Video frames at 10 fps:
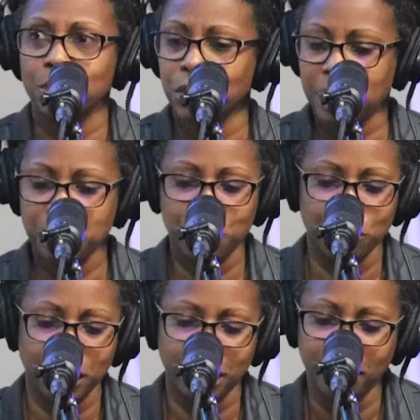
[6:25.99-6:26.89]
you keep
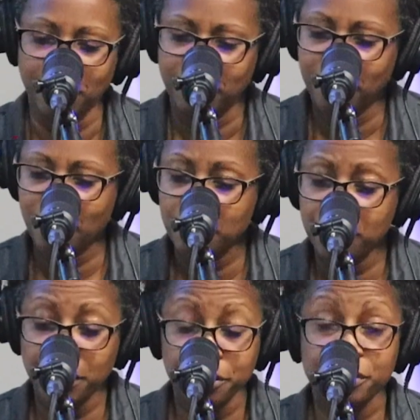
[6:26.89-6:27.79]
moving.
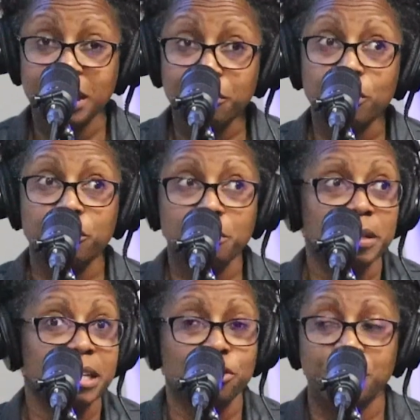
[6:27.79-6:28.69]
They're safer for
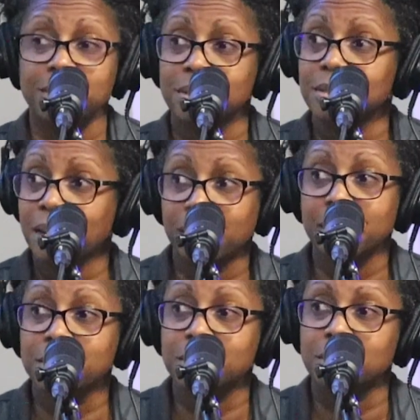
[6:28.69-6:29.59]
pedestrians and cyclists.